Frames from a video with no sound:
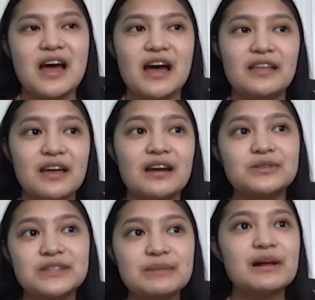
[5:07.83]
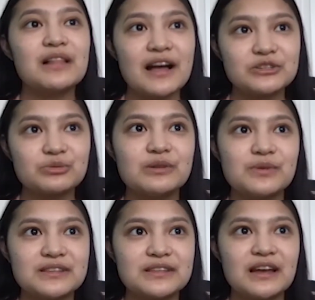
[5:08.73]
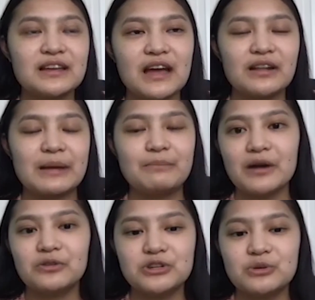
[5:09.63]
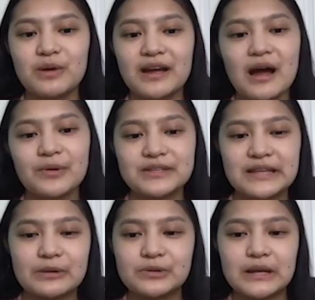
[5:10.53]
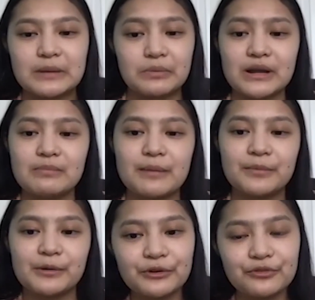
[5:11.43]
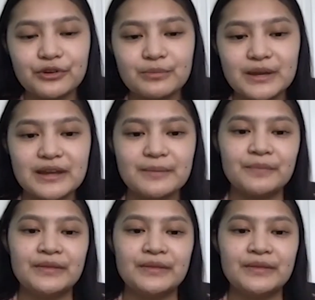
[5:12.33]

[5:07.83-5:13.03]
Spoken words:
And then I would say my last one was, again, like Bio 2A, how I said that was like pretty memorable for me.